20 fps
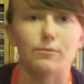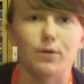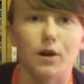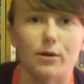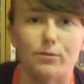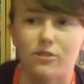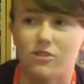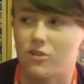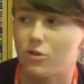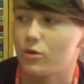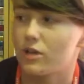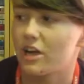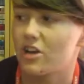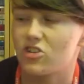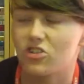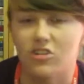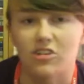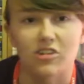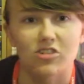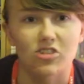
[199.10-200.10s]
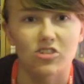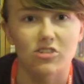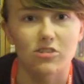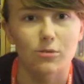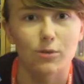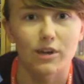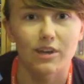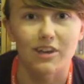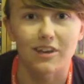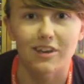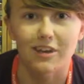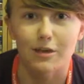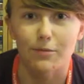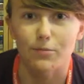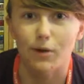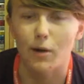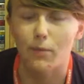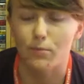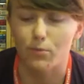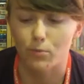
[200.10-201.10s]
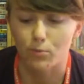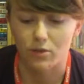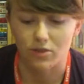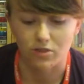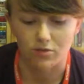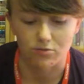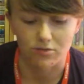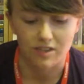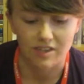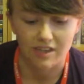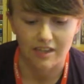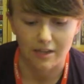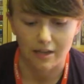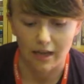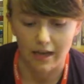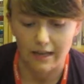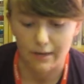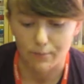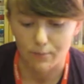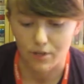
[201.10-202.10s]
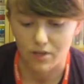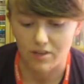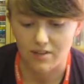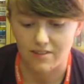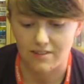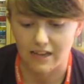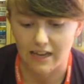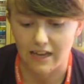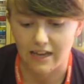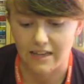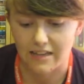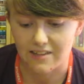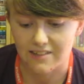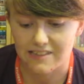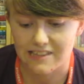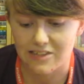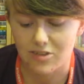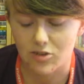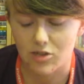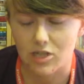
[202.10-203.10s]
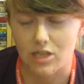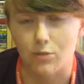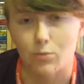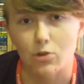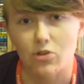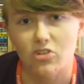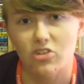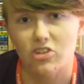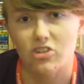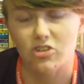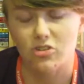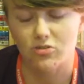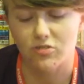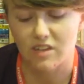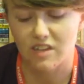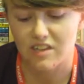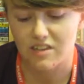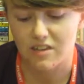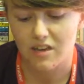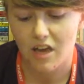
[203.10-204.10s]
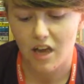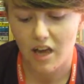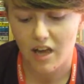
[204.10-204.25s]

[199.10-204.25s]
primary school actually, just so I could keep up with the reading, and because I secretly wanted to read